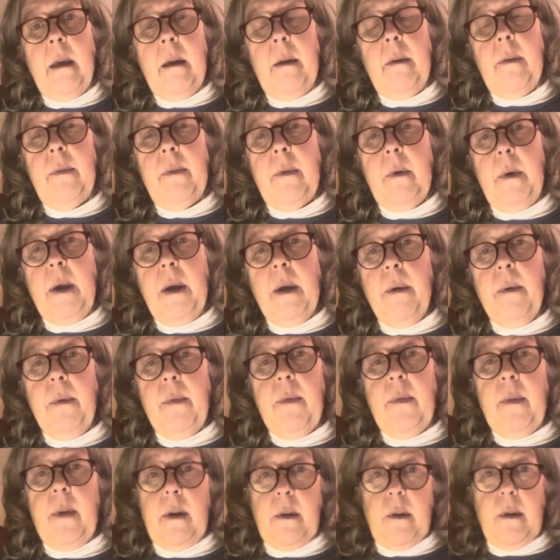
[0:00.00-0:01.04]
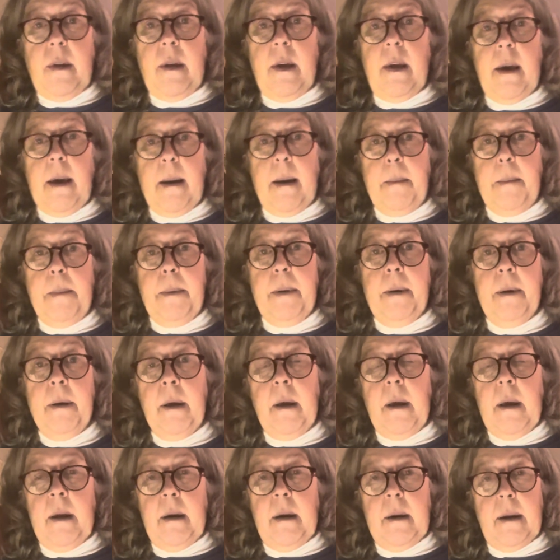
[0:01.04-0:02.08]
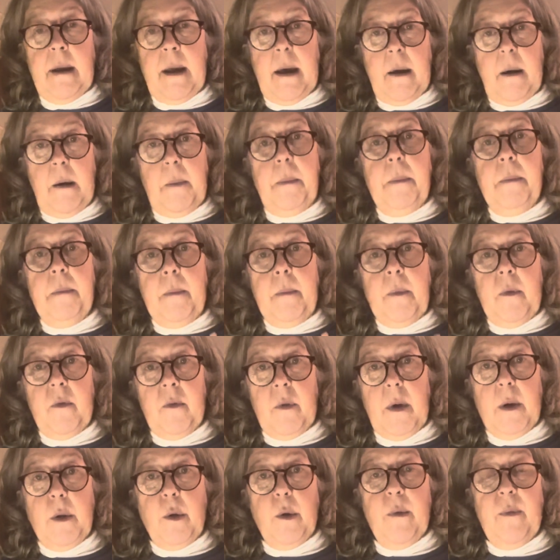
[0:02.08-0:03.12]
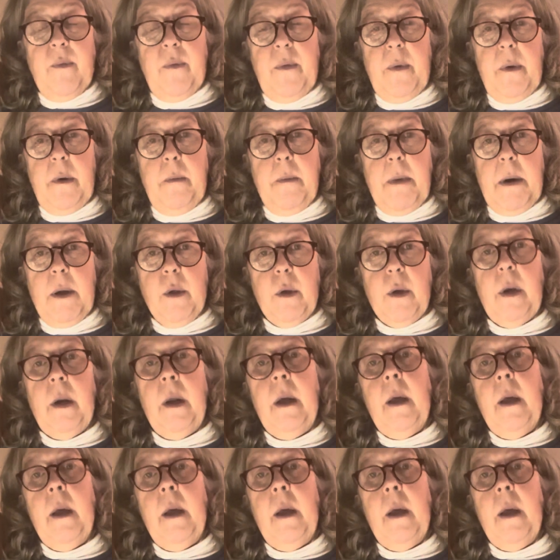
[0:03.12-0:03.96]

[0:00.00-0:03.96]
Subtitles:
So here's a tip to help stretch your food budget.